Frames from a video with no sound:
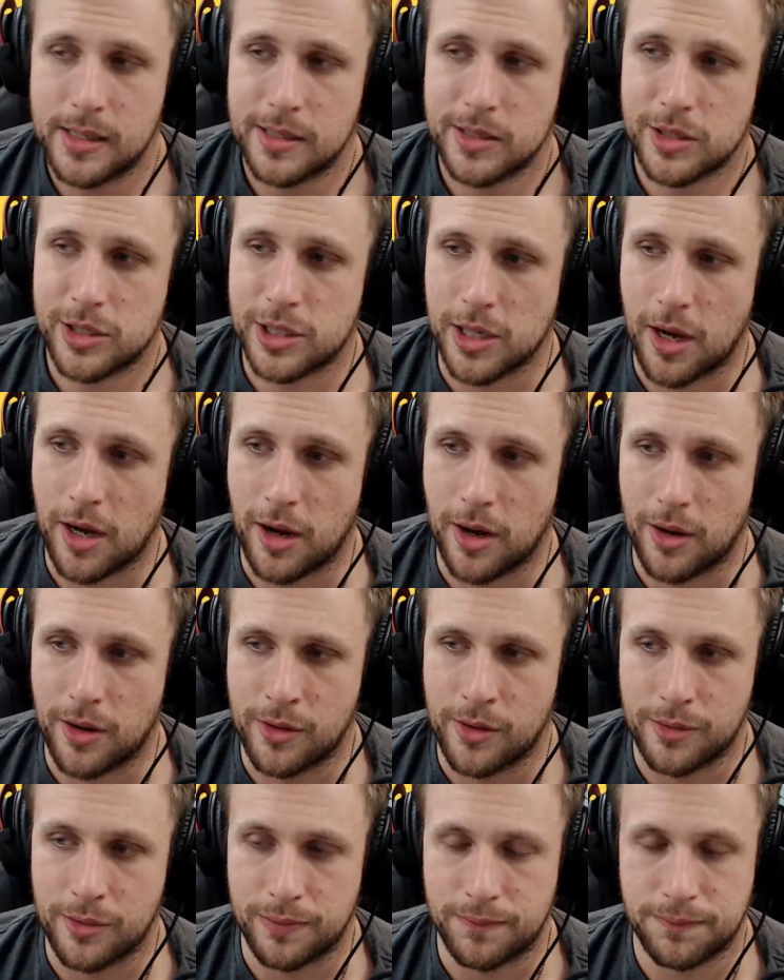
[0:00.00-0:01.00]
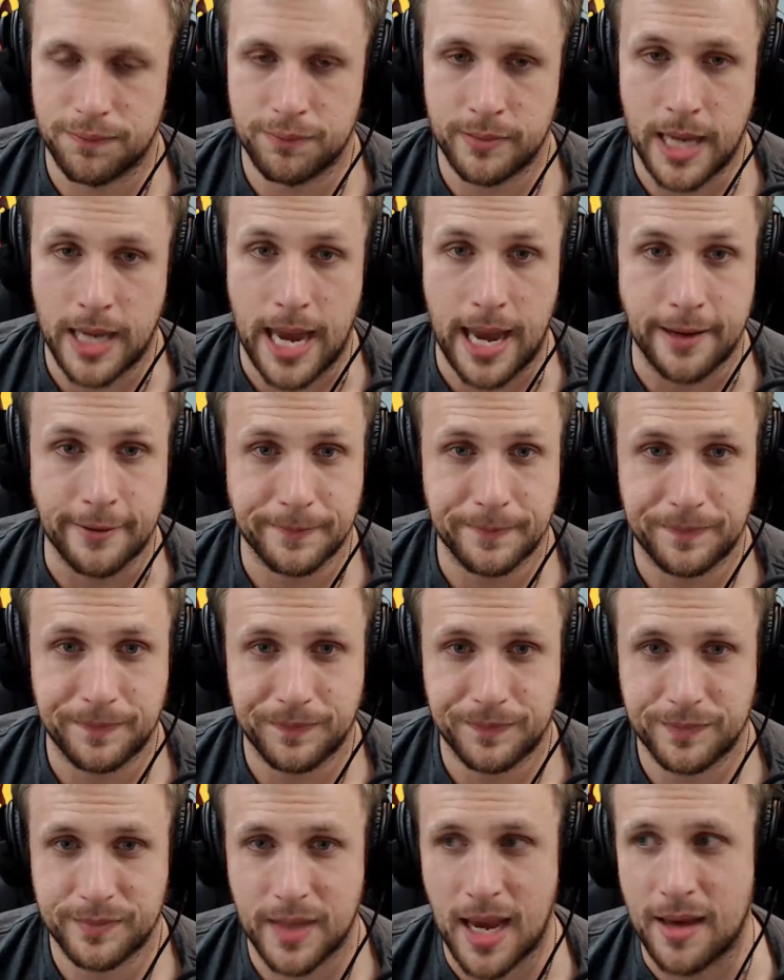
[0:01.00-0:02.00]
So yeah,
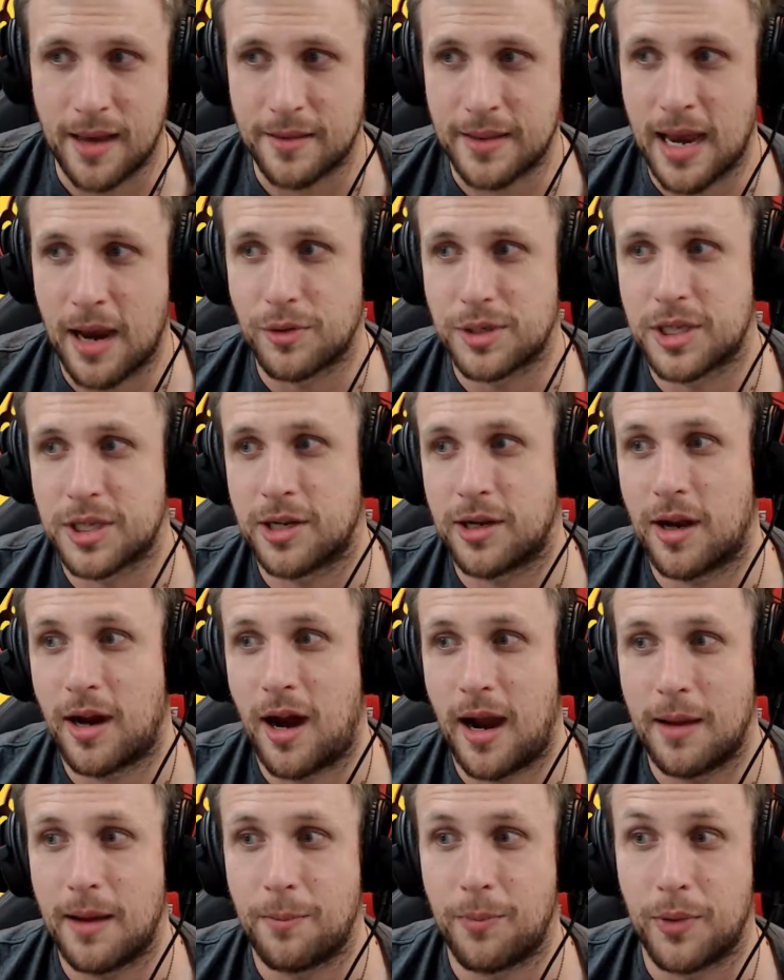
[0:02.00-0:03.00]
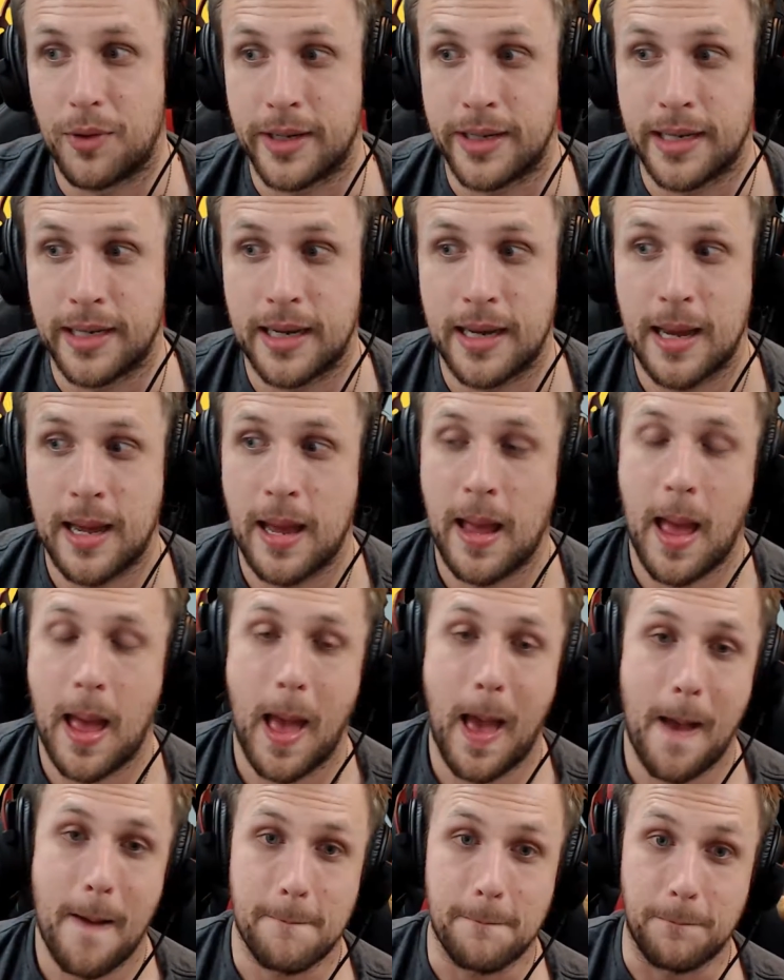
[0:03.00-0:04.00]
that was not a high point.
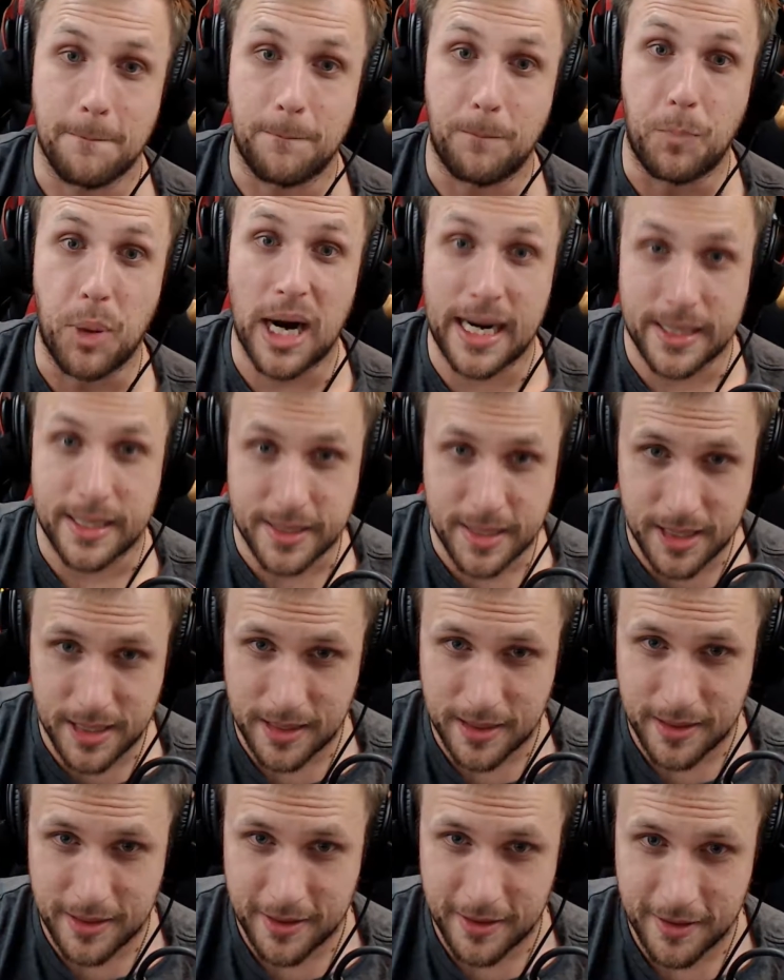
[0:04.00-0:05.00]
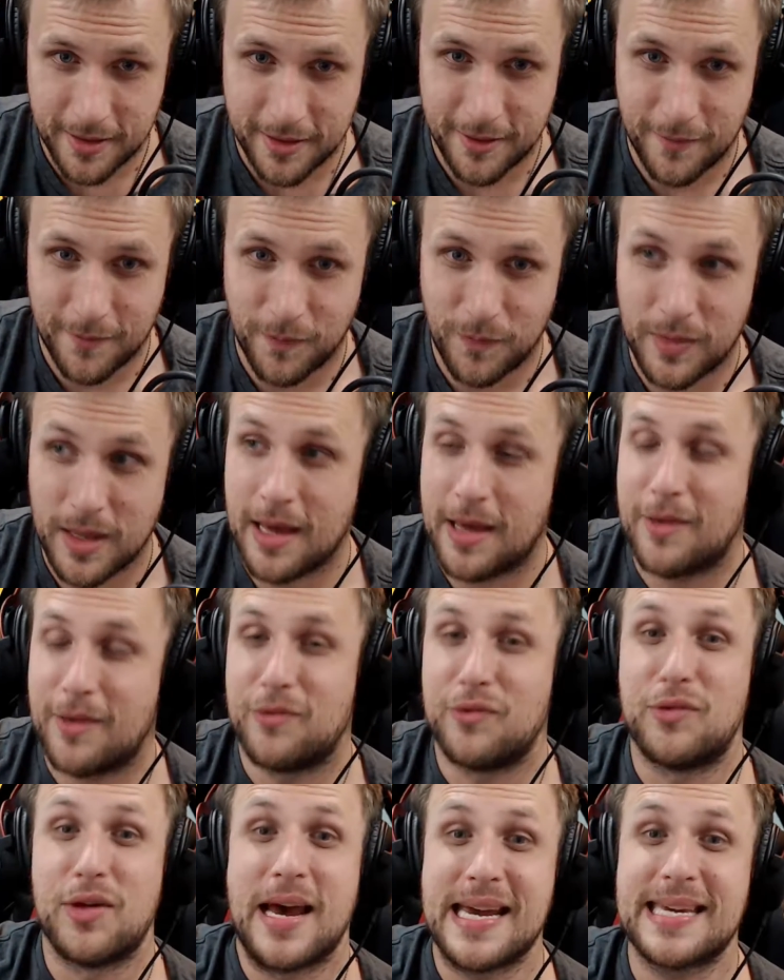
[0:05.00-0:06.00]
But
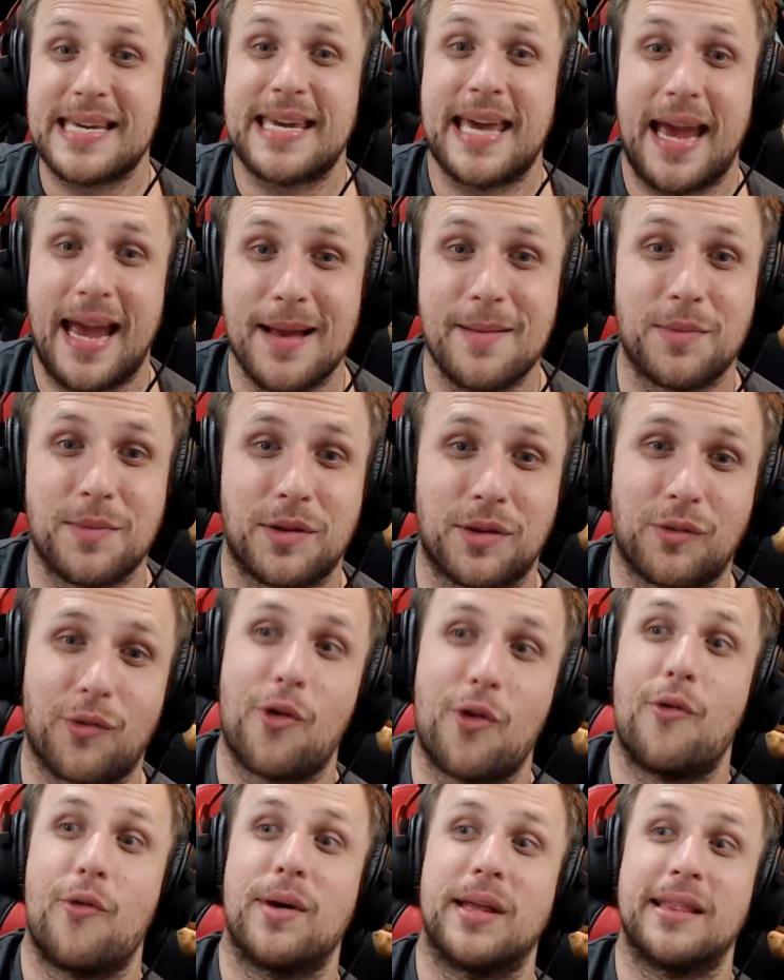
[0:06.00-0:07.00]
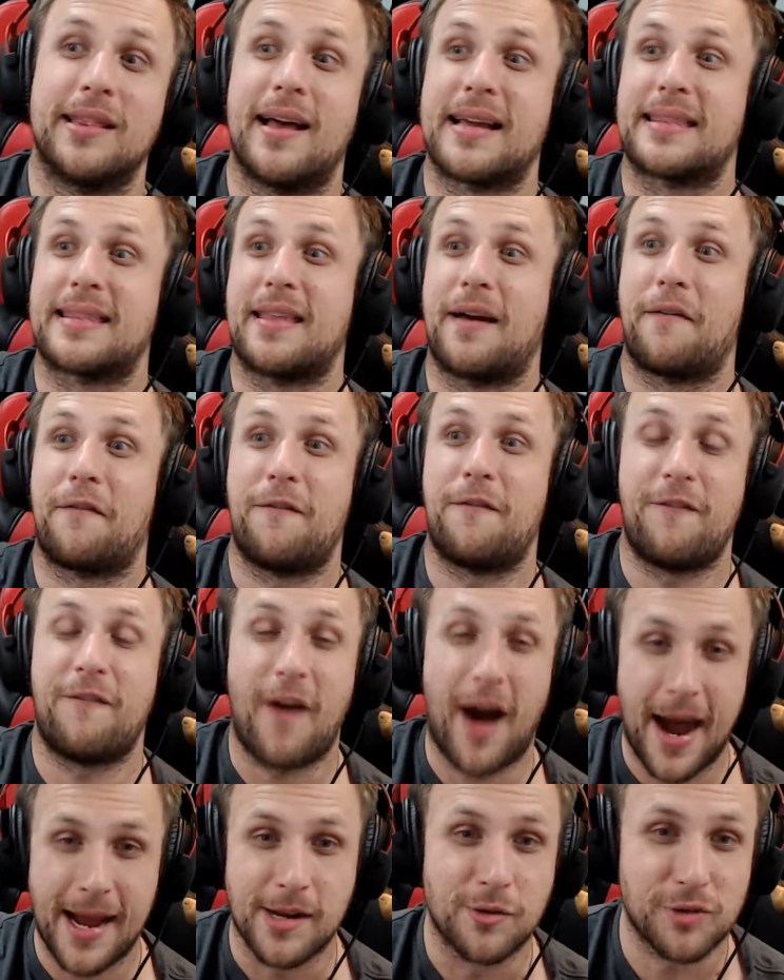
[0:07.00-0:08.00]
they came through in like the
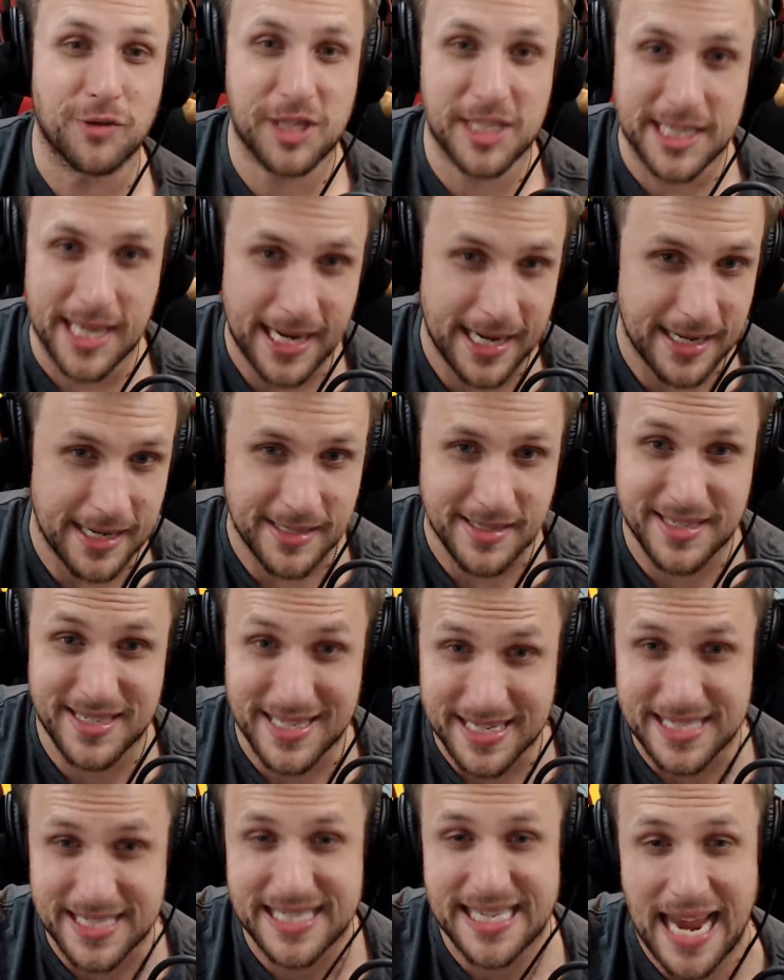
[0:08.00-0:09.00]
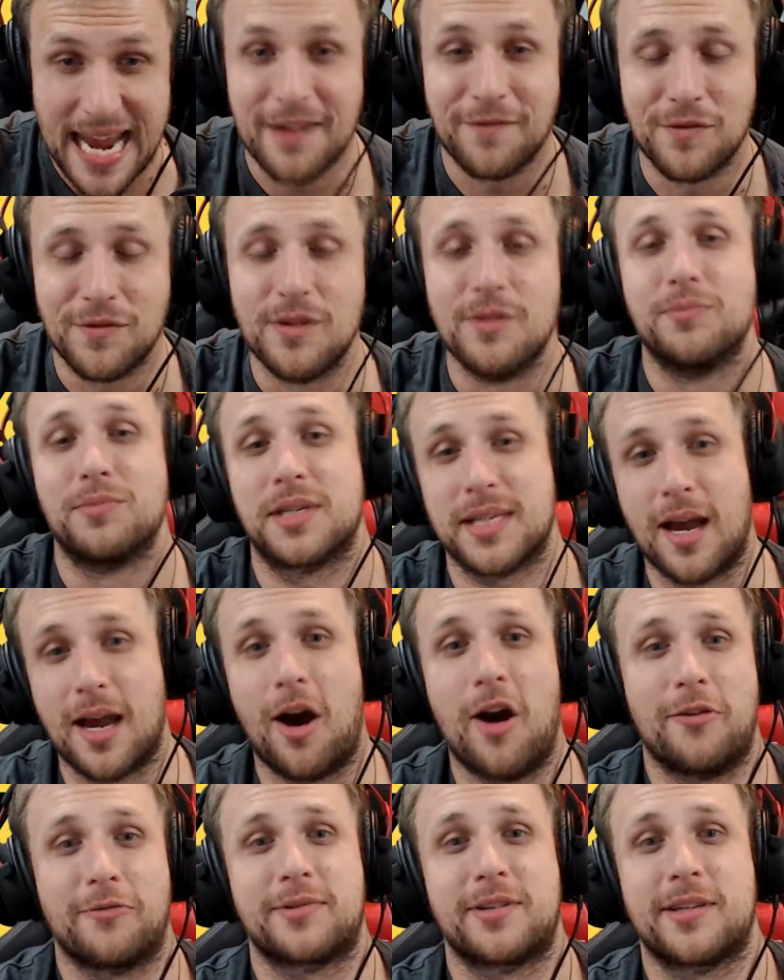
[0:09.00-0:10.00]
final seconds to save
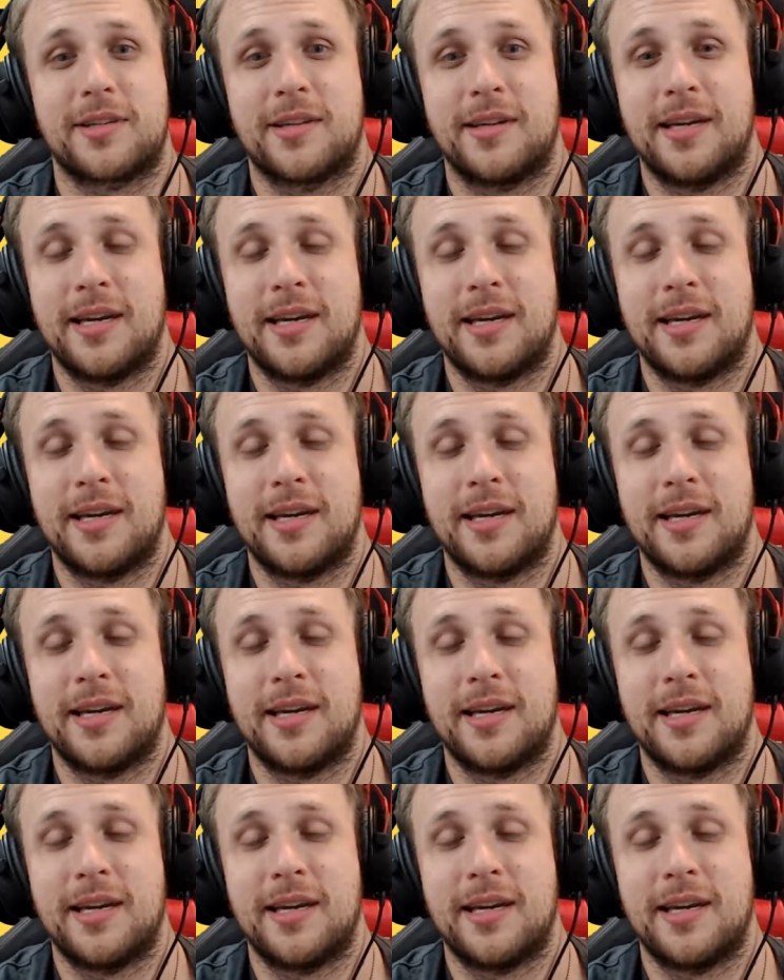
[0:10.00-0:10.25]
themselves.